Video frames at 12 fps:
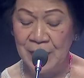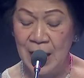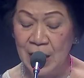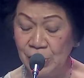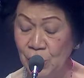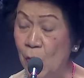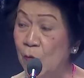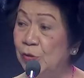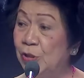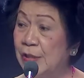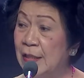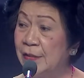our own
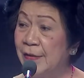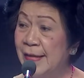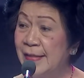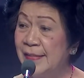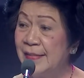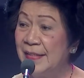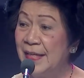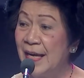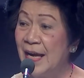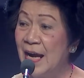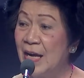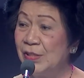children,
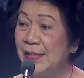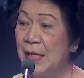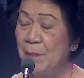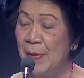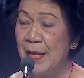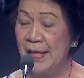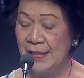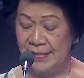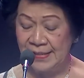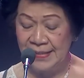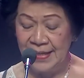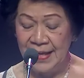our
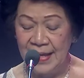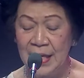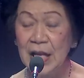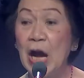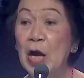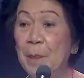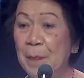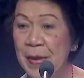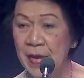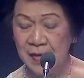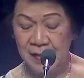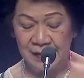siblings, and our
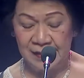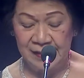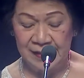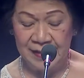peers?